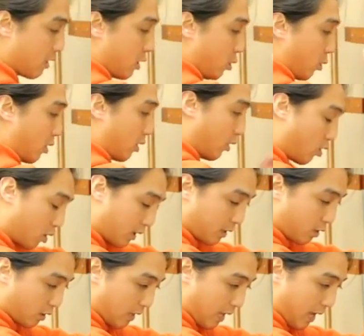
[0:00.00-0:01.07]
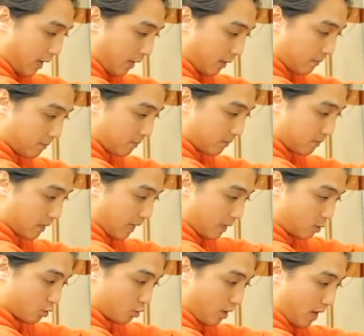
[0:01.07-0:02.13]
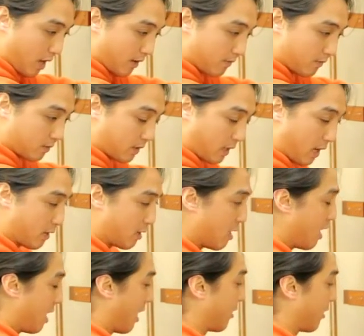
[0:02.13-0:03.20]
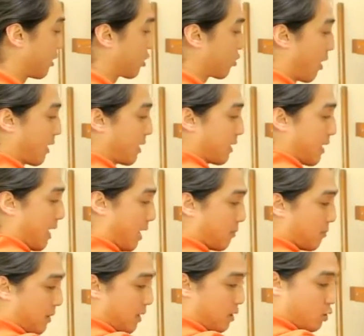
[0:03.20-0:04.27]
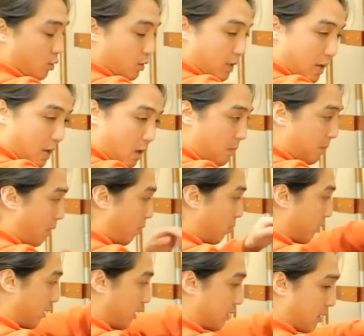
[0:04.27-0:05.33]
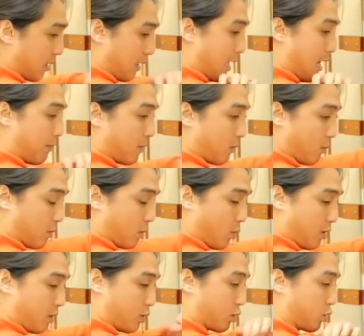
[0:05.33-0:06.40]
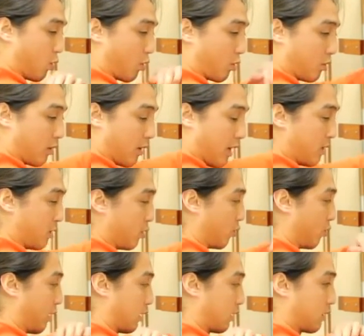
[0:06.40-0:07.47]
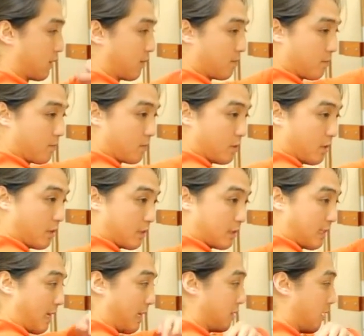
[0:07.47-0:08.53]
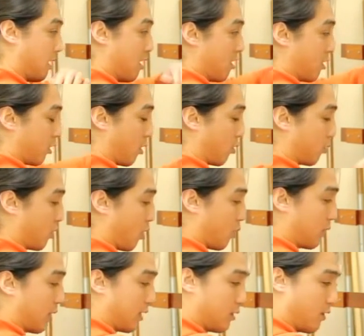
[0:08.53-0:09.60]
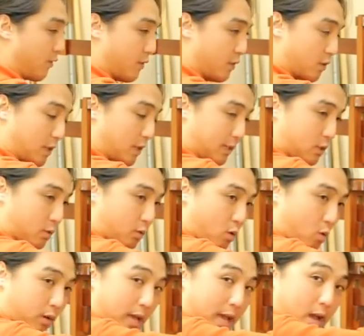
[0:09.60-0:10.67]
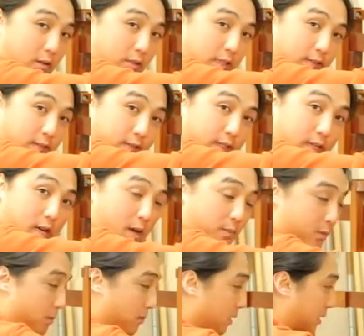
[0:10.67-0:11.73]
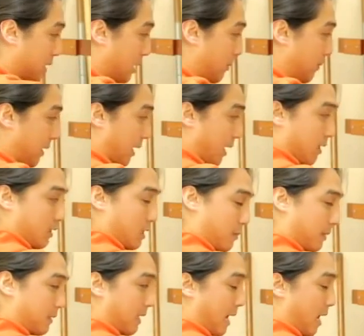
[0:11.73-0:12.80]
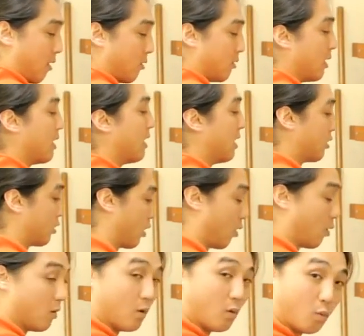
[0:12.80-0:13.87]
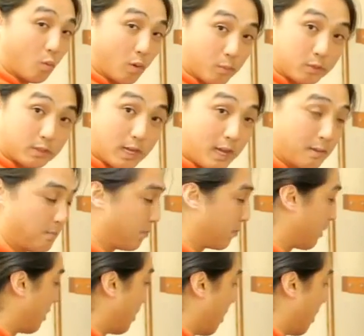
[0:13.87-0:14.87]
You want to look like you're laying as you drive. Okay? And the strike again, make sure the elbow is in alignment between your shoulder and your wrist. You understand? So don't let you feel like you're going out and lifting up. You must keep it in, keep it down. So one more time.